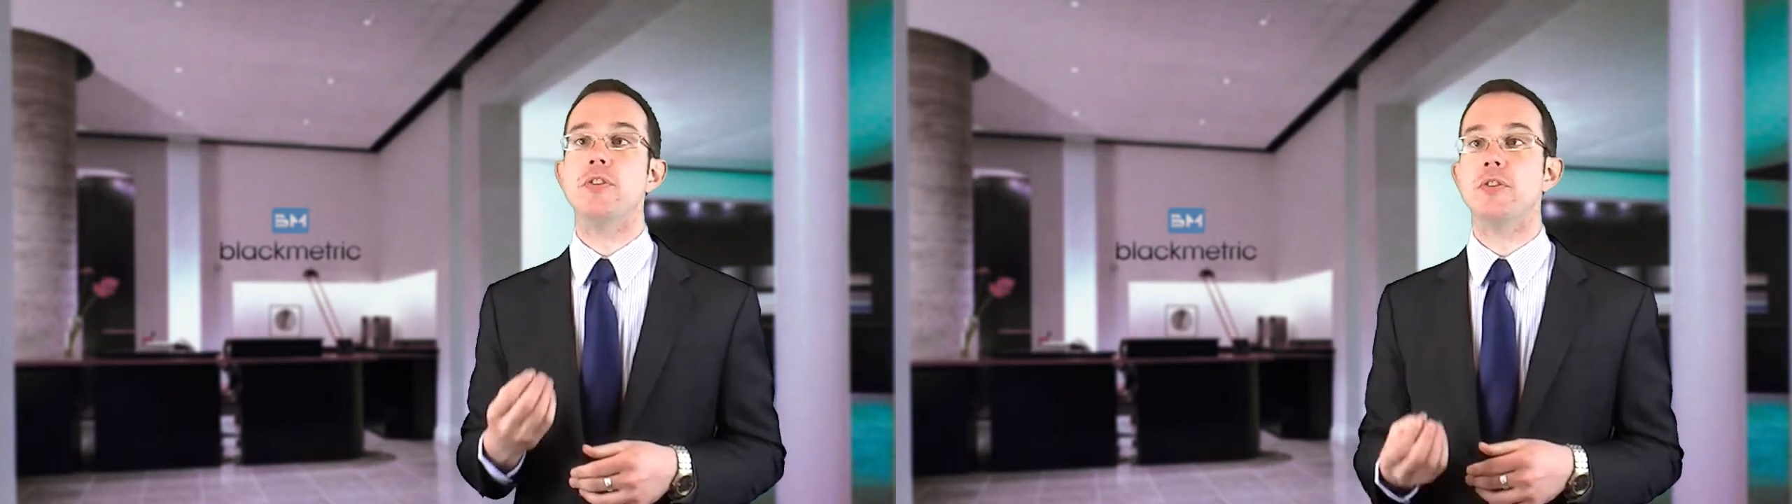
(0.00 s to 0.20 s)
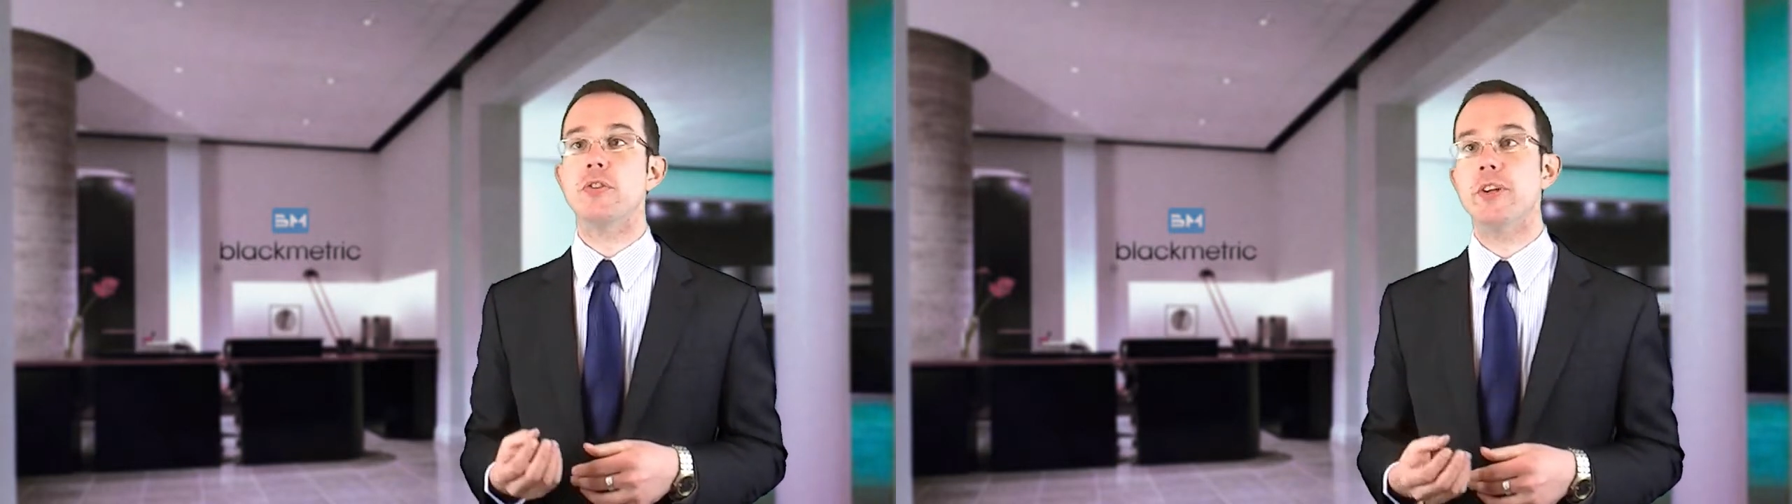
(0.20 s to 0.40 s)

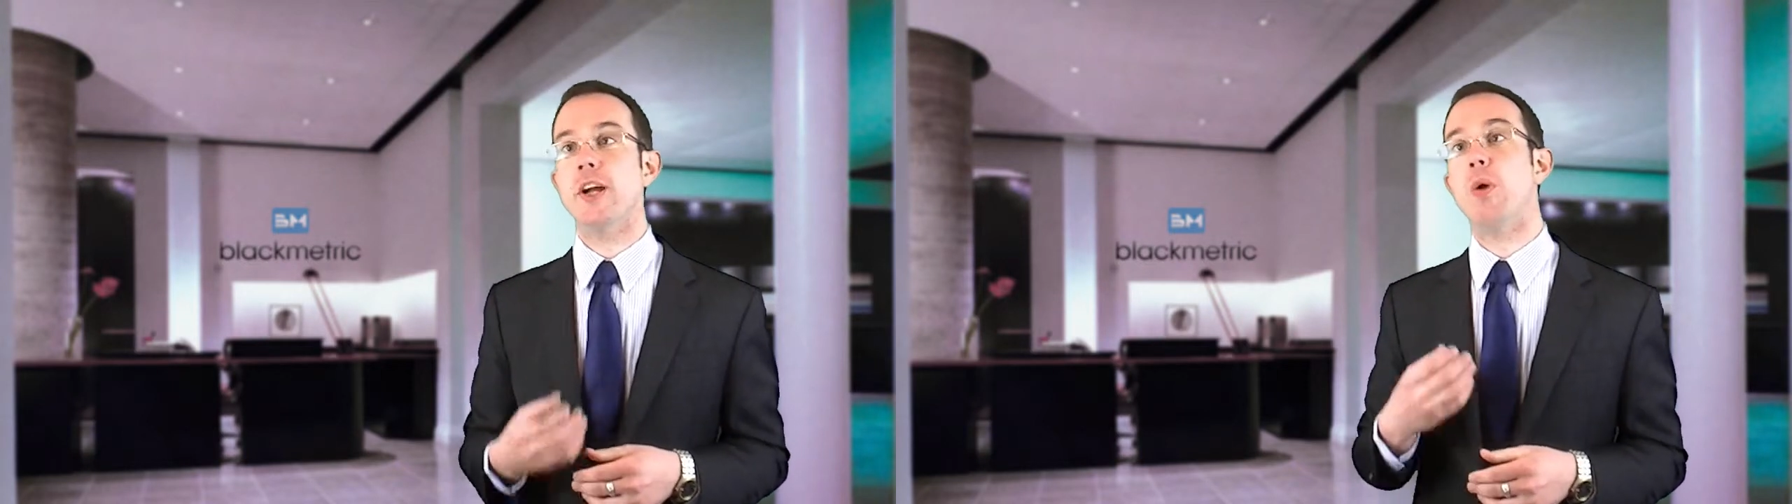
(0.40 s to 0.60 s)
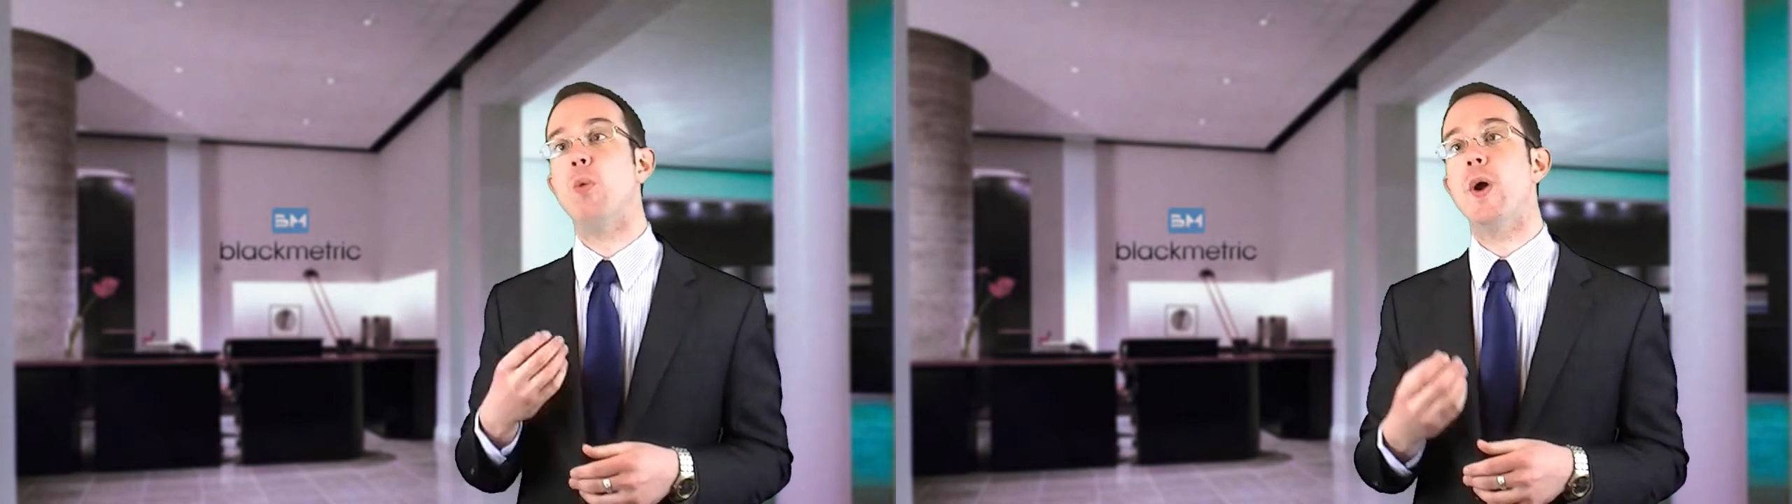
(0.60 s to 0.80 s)
3
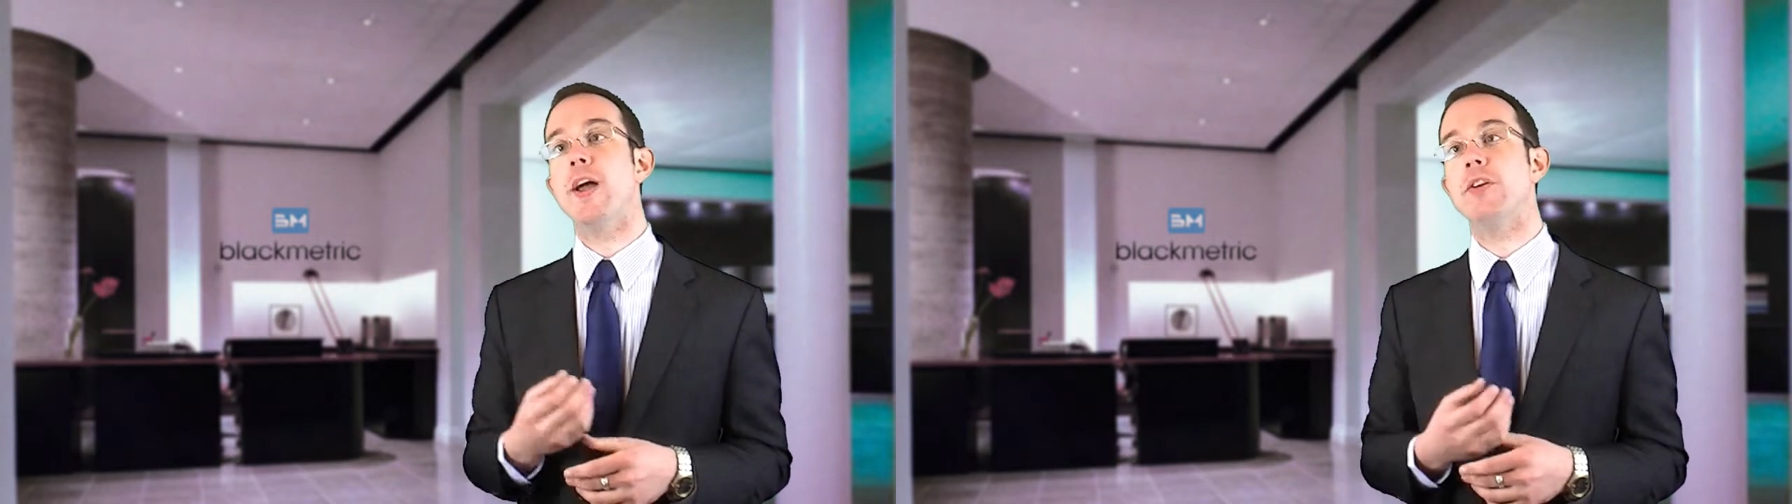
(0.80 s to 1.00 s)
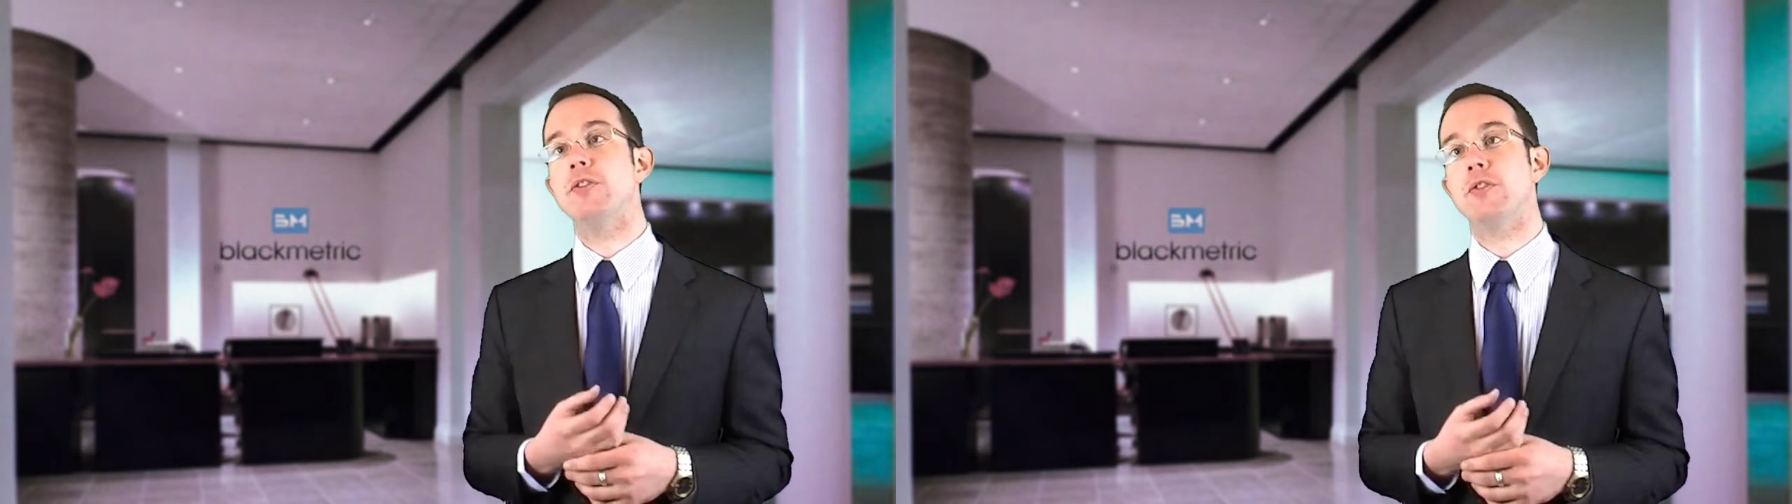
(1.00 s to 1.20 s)
awareness